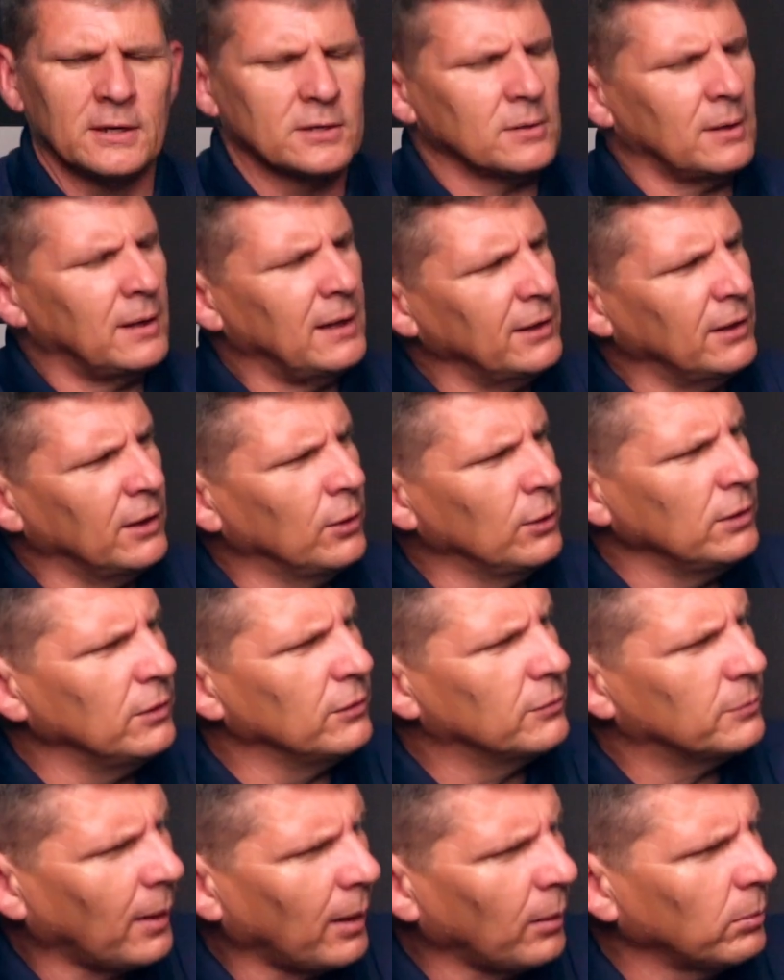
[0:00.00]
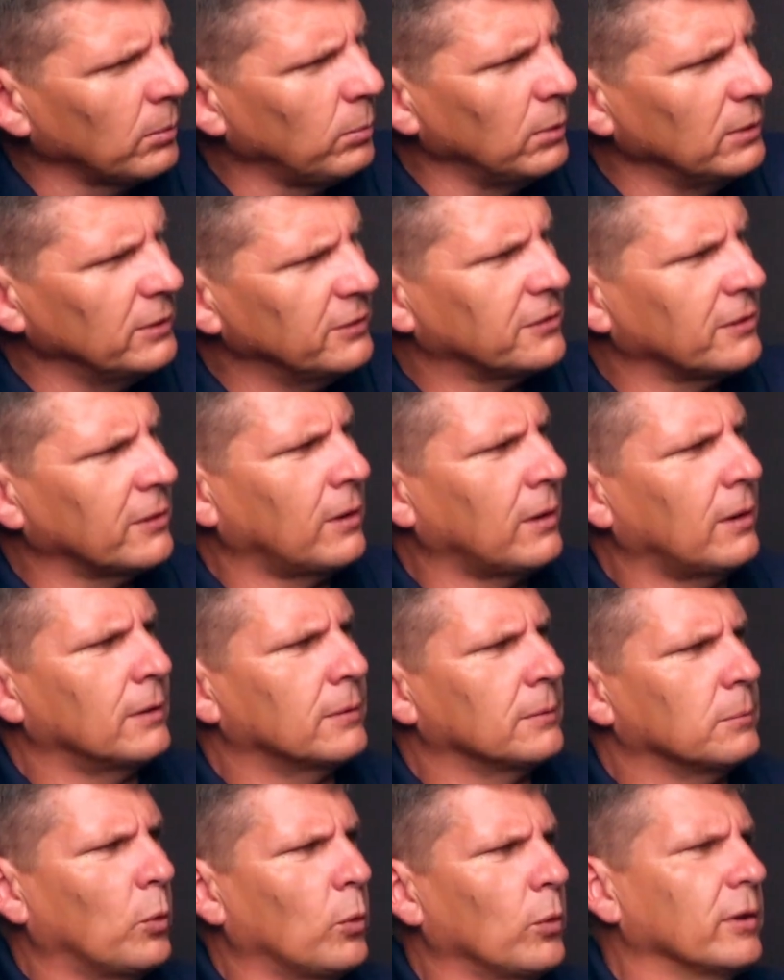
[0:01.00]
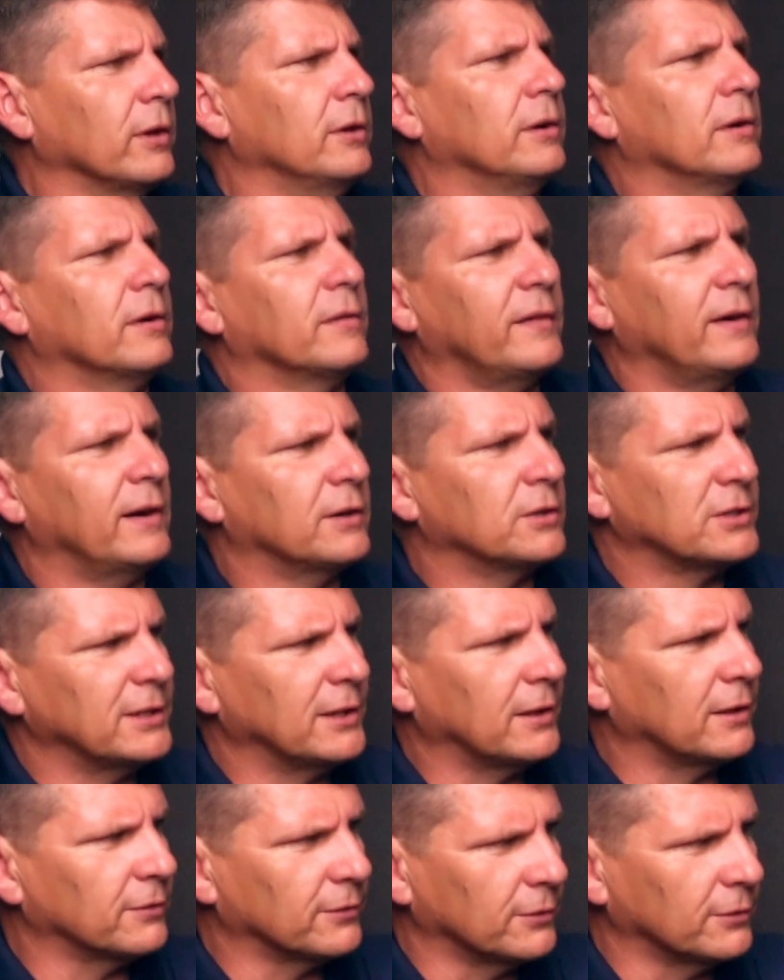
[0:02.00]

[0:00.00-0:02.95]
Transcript: So I know you probably saw more than your fair share of